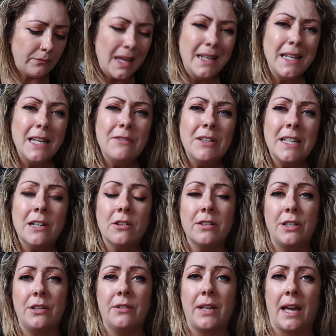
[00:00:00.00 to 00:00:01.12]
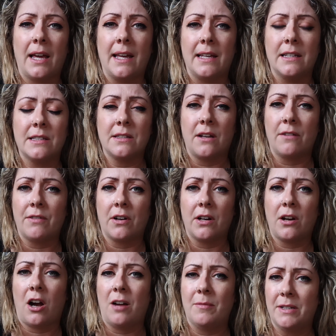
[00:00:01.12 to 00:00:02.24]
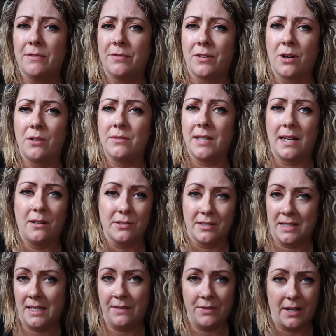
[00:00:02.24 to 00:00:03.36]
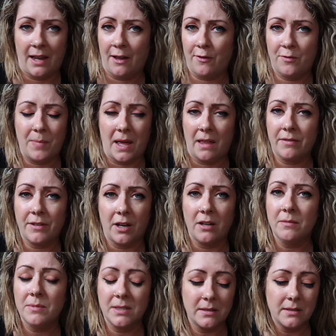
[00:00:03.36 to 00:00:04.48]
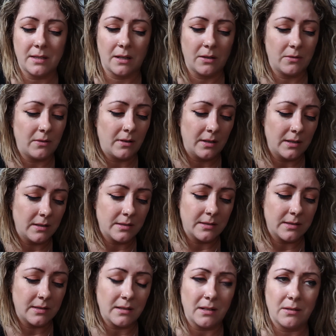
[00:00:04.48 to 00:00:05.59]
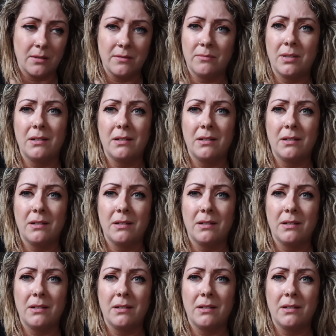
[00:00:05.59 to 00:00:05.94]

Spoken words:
even here in the UK, it's not very common for hotels to even have bathtubs. So it's kind